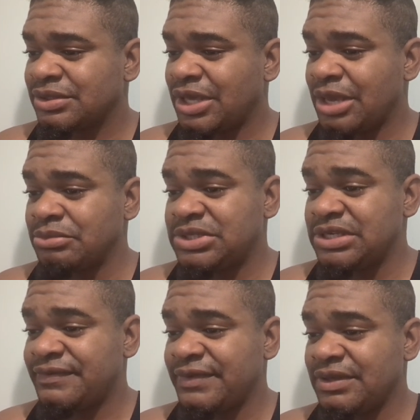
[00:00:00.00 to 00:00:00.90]
M
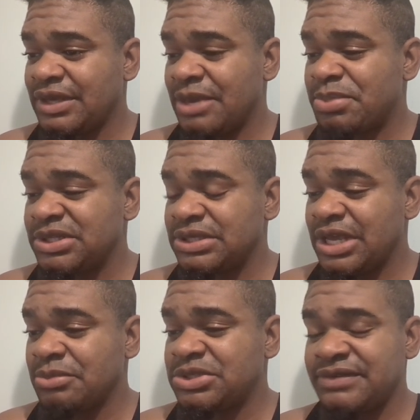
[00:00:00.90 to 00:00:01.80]
T V,
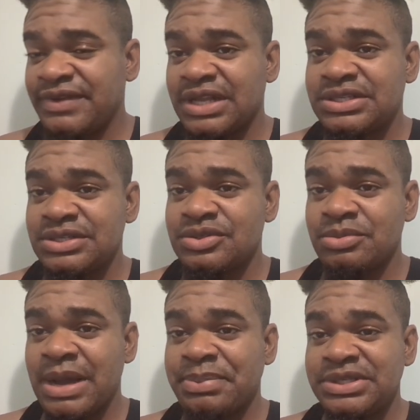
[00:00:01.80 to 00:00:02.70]
M T V. I turned to
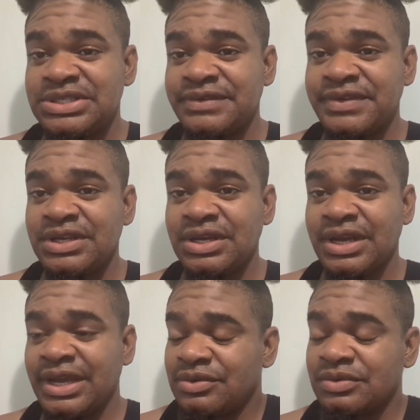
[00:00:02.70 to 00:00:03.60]
Mapping T V now.
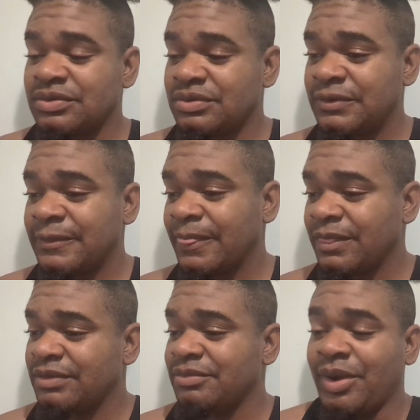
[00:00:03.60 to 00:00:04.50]
I don't know.
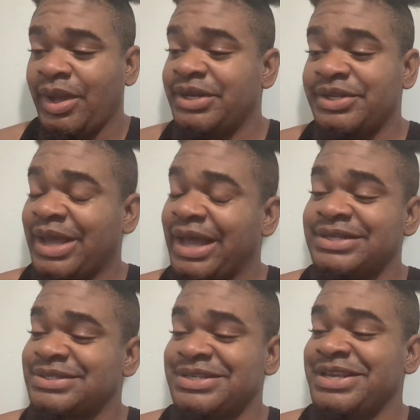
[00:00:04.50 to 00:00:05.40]
Well, it don't have
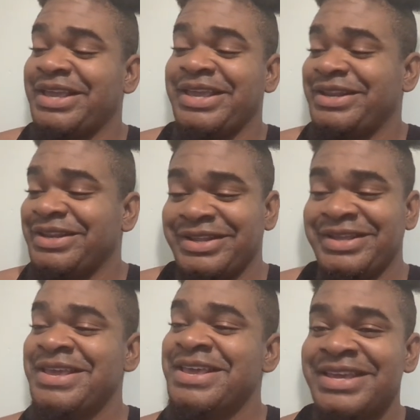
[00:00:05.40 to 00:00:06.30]
this thing again.
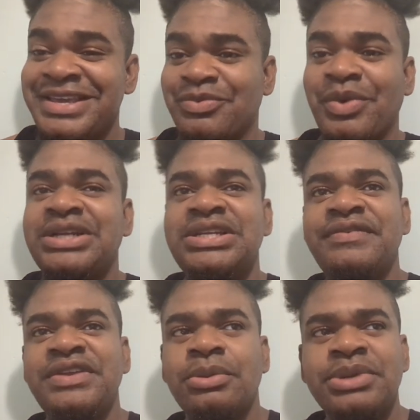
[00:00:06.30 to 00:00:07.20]
It, what T
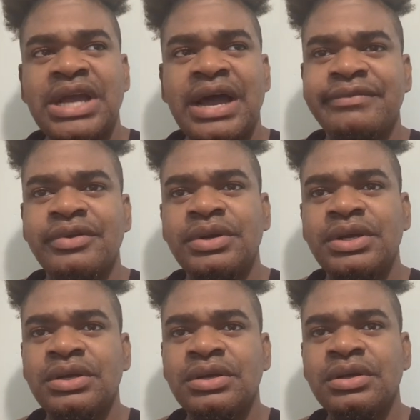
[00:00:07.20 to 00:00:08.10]
V Dominica have now?
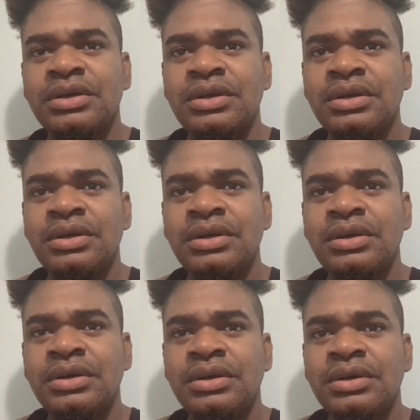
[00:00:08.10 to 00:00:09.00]
Now
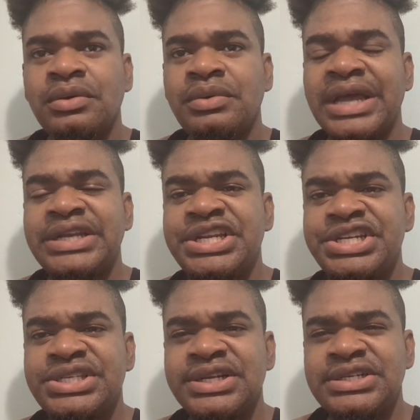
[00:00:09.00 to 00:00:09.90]
we had
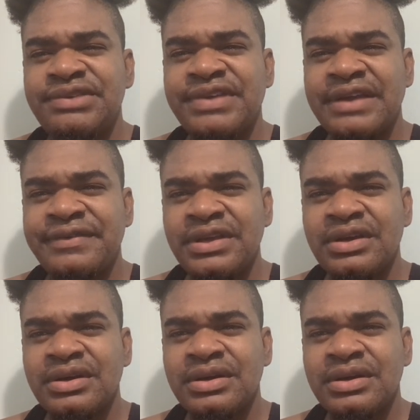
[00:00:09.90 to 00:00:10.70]
Digicel T V, I think.